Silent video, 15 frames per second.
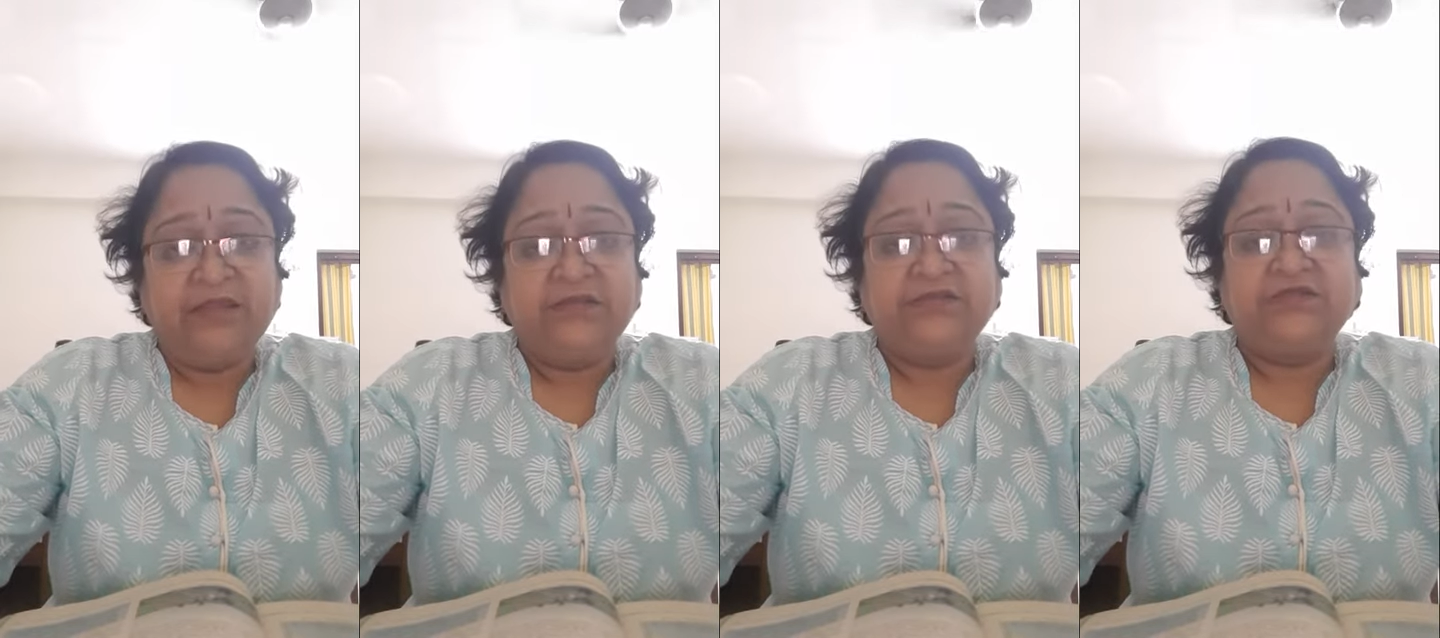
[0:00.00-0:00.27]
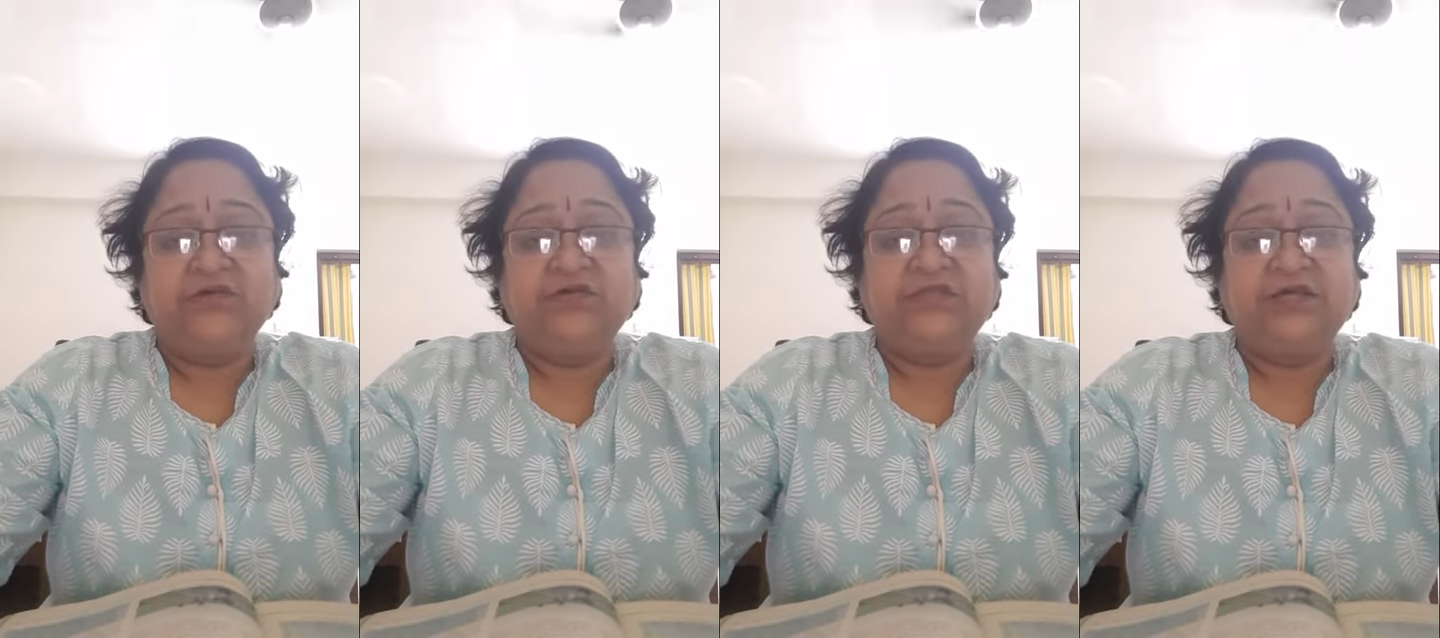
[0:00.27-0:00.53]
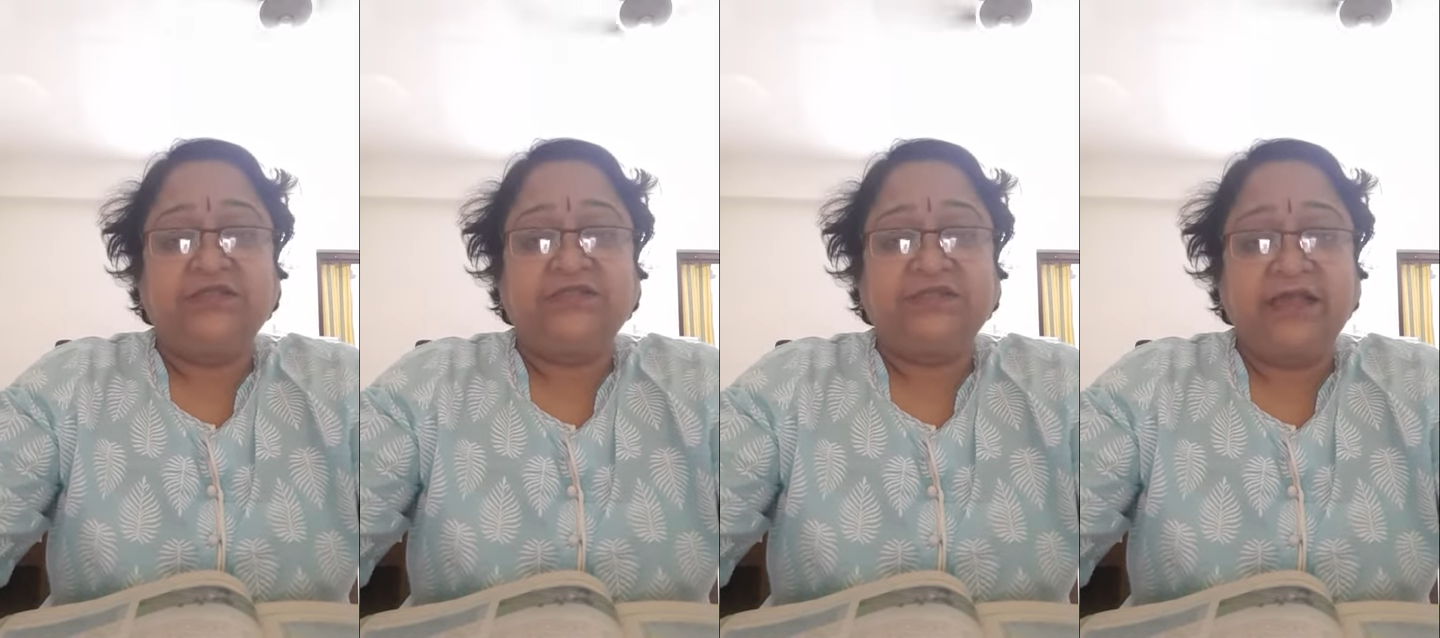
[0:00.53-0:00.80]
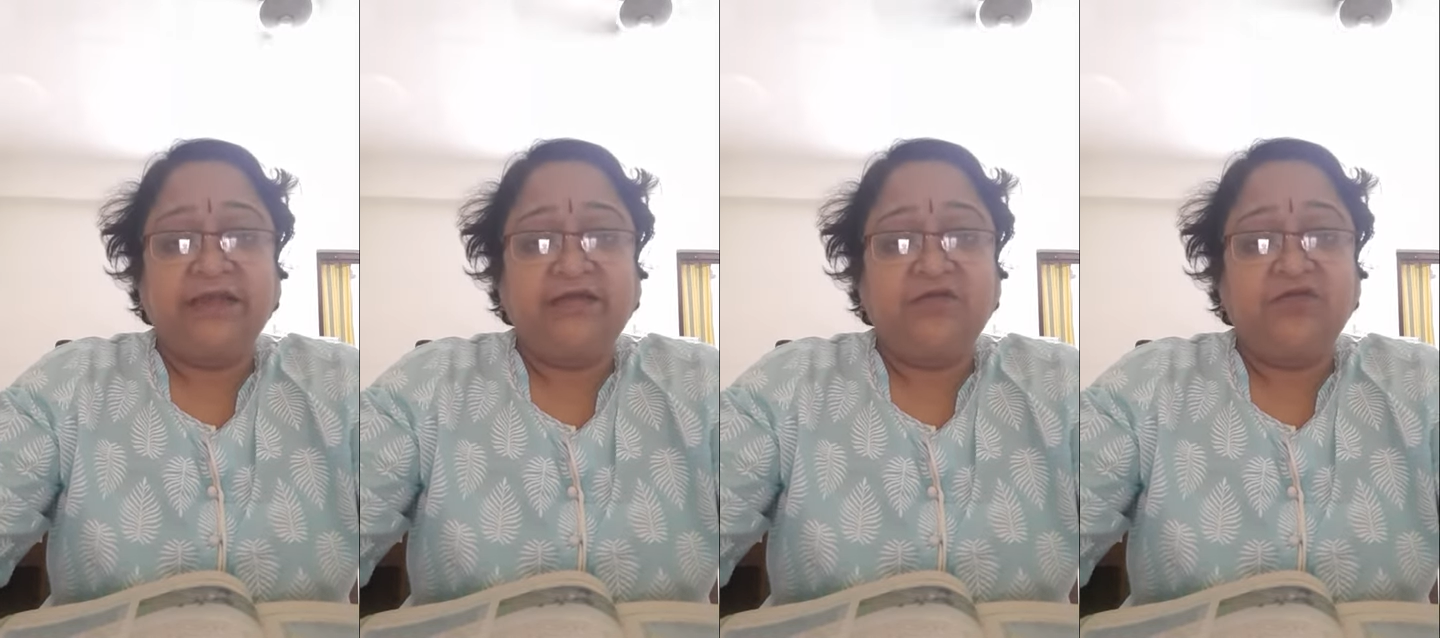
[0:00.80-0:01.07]
So the
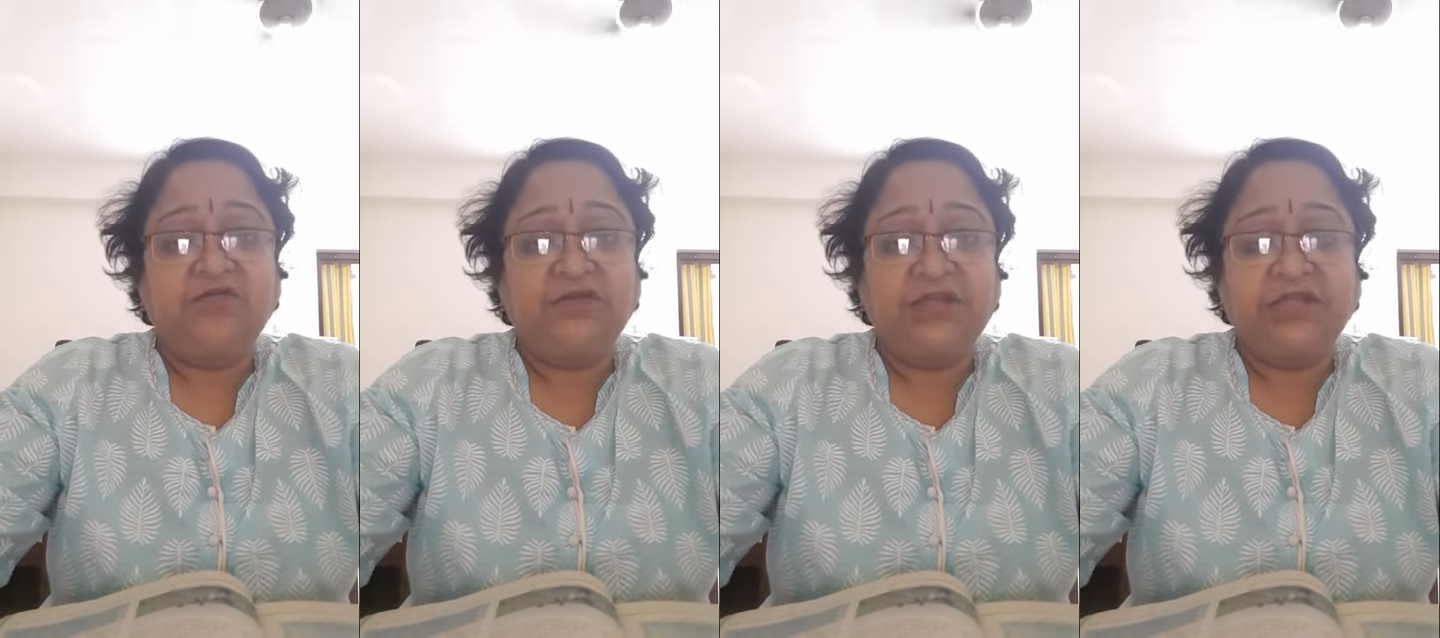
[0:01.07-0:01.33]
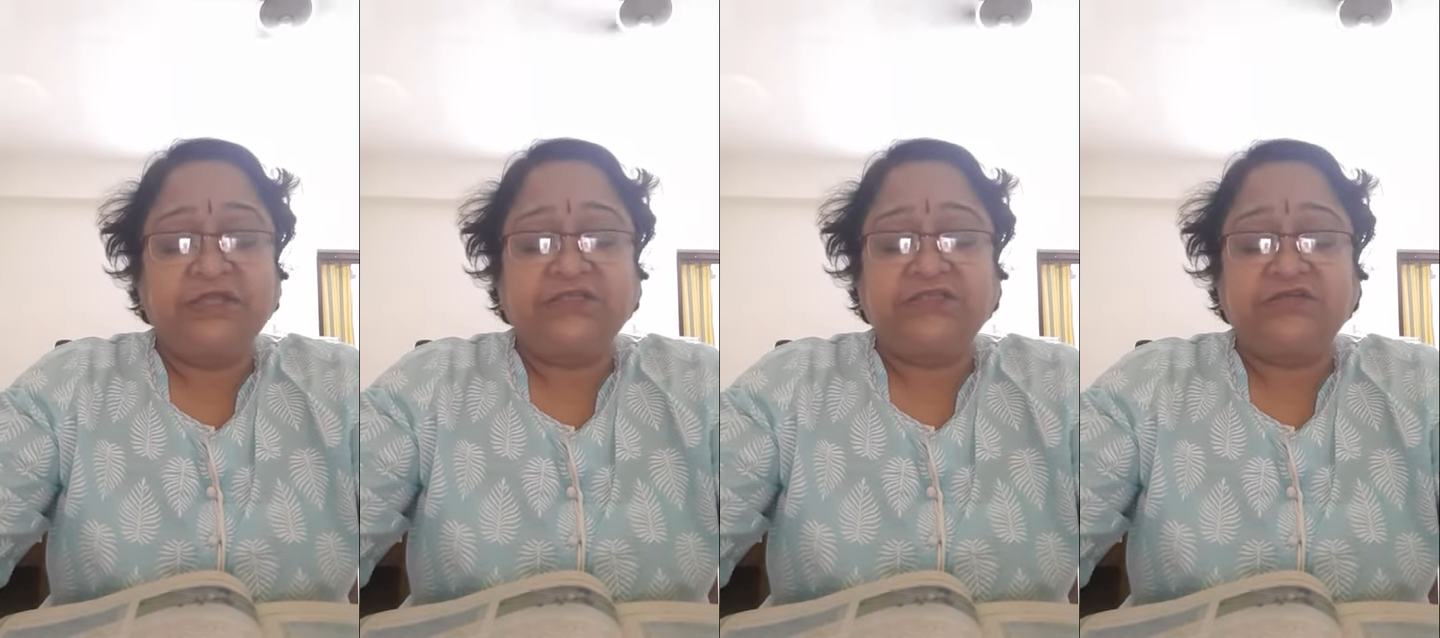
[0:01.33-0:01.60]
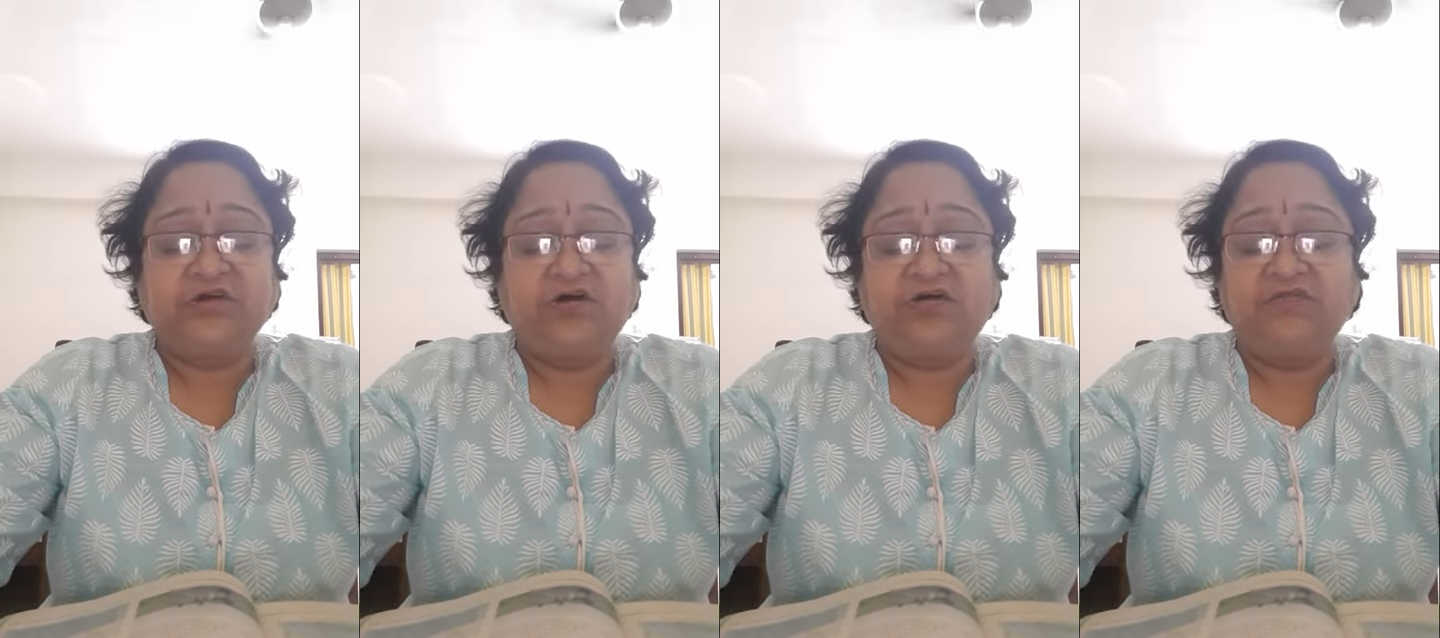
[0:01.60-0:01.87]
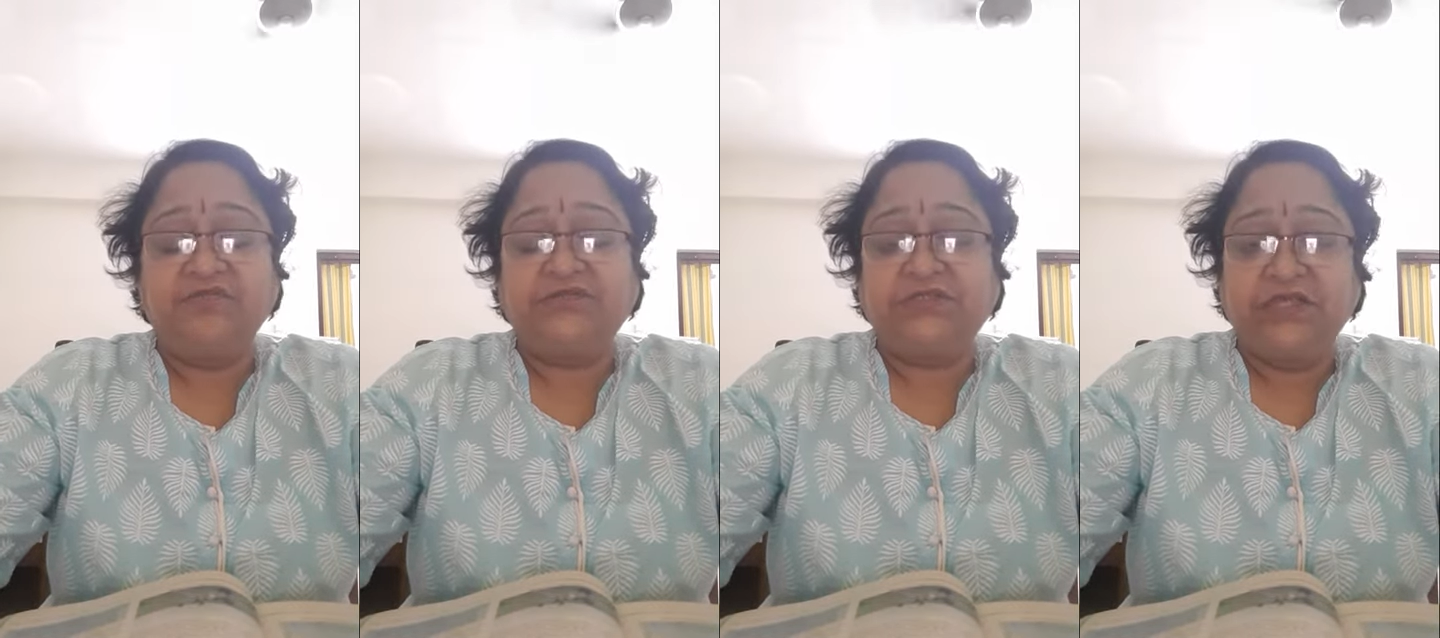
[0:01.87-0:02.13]
cyclonic
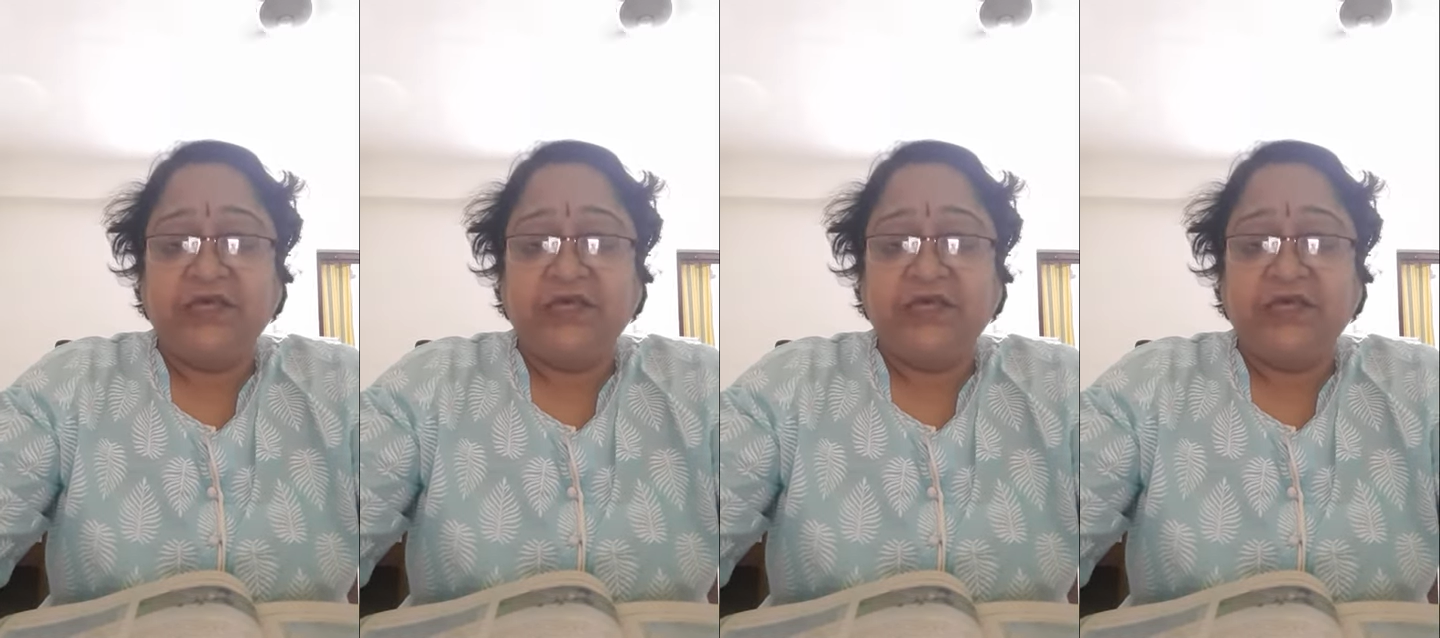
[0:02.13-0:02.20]
storms